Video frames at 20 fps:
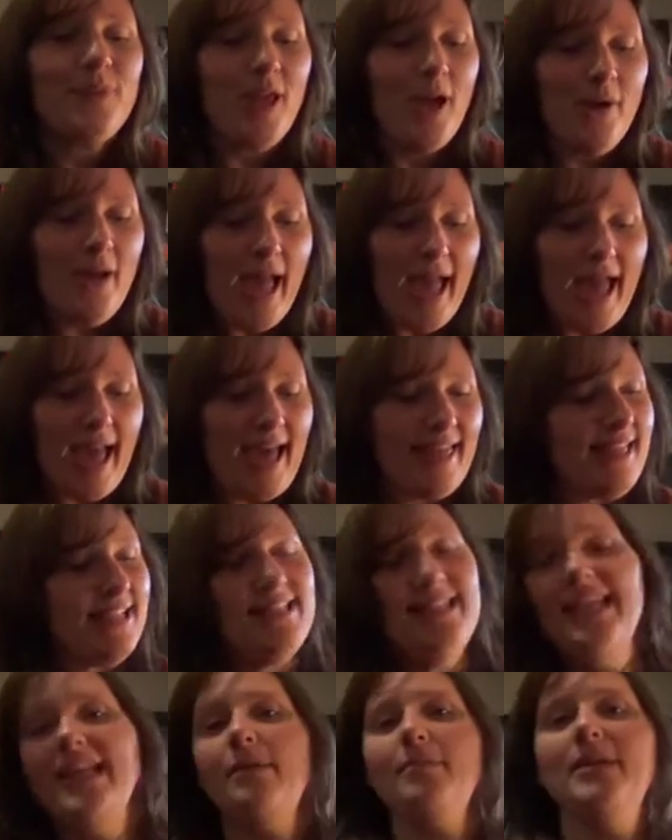Okay,
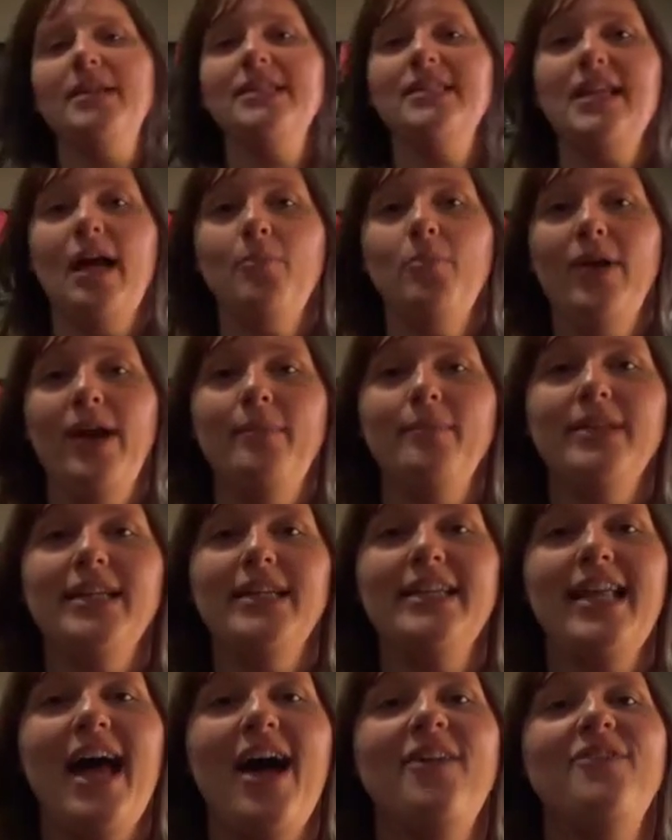that's it. I'm going to stop
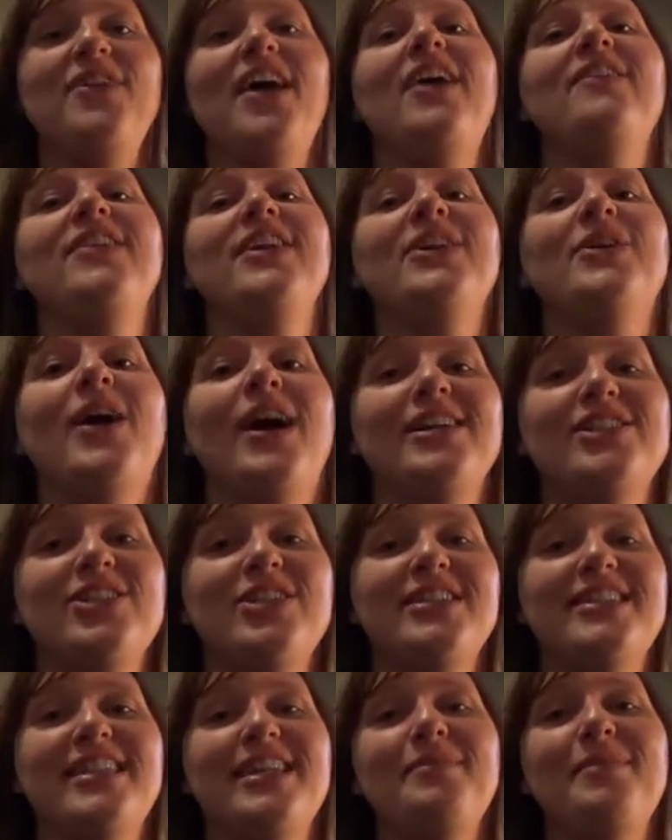rambling now. If you have any
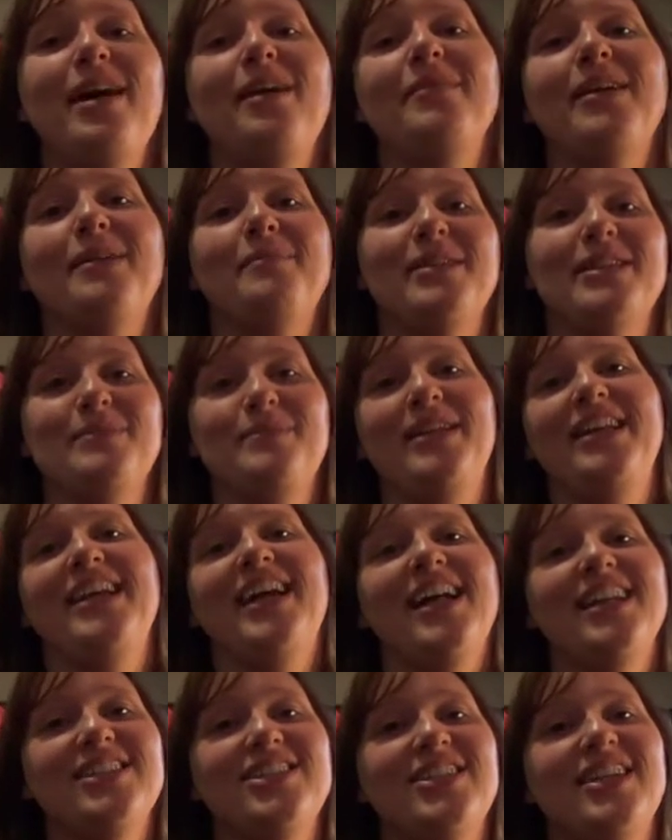questions, email me at
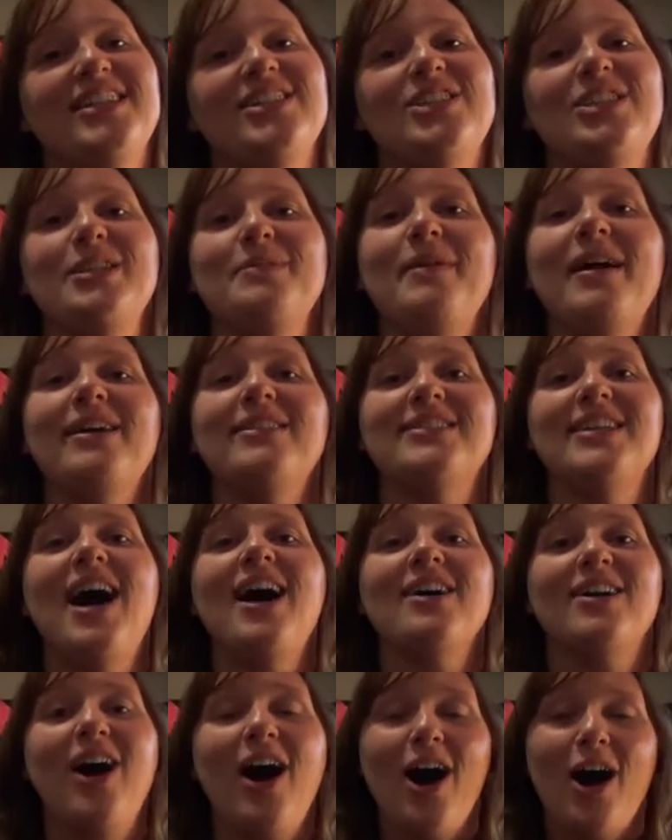
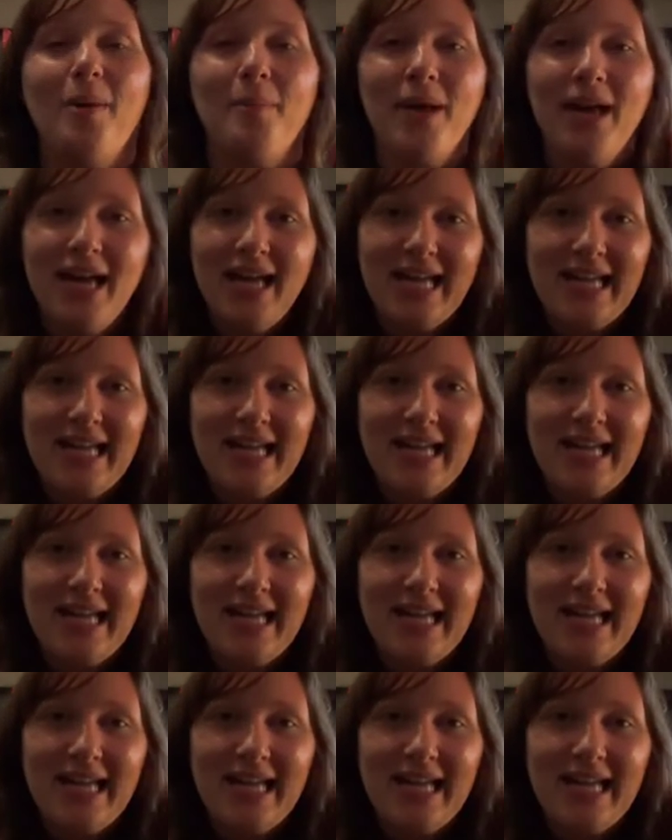mixedmedieology@gmail.com.